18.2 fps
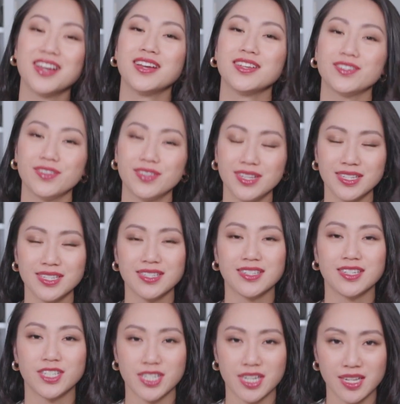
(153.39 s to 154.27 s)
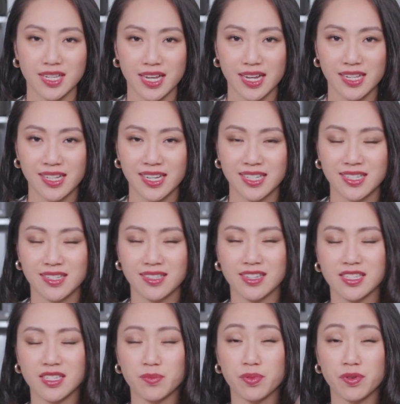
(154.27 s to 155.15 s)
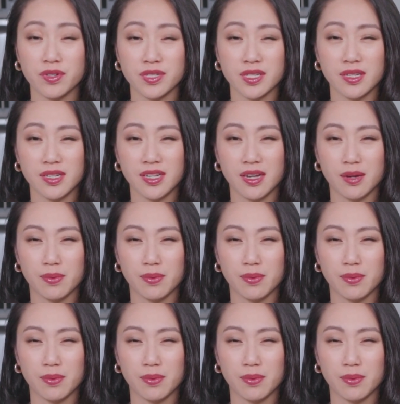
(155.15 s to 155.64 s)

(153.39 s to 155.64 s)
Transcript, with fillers: So this is a gel eyeliner that supposedly